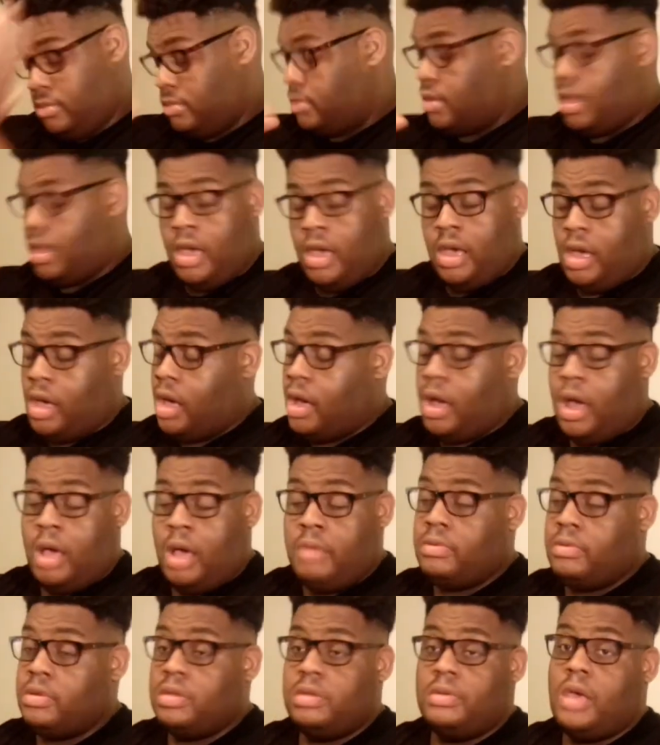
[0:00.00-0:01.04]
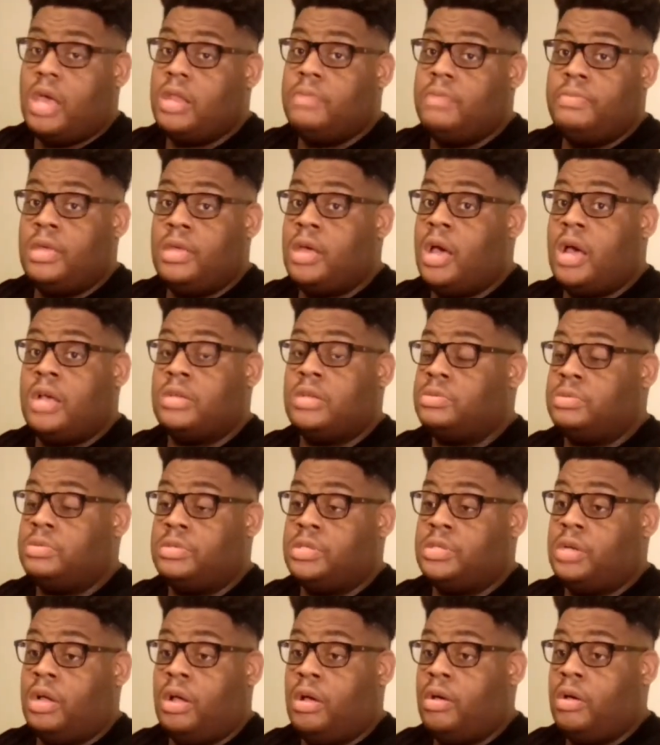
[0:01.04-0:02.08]
I'm gonna have to be honest
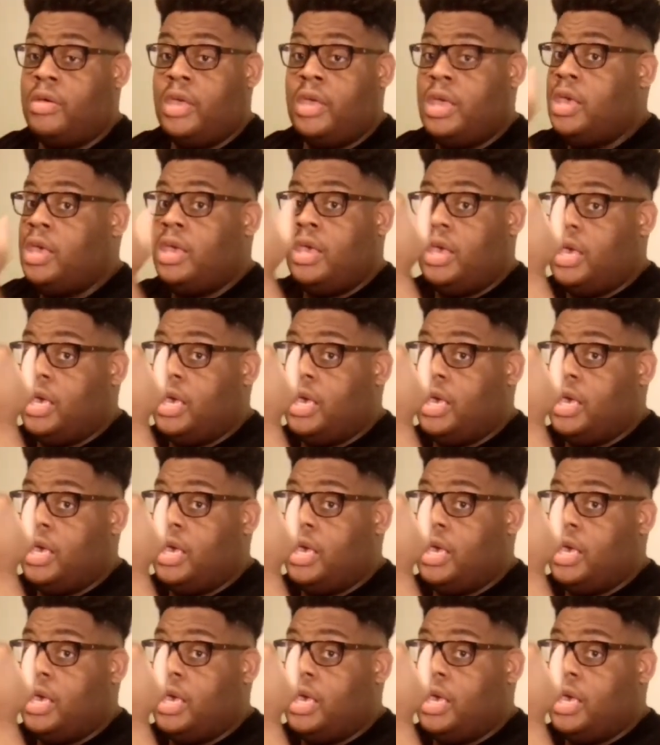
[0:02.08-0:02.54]
with y'all.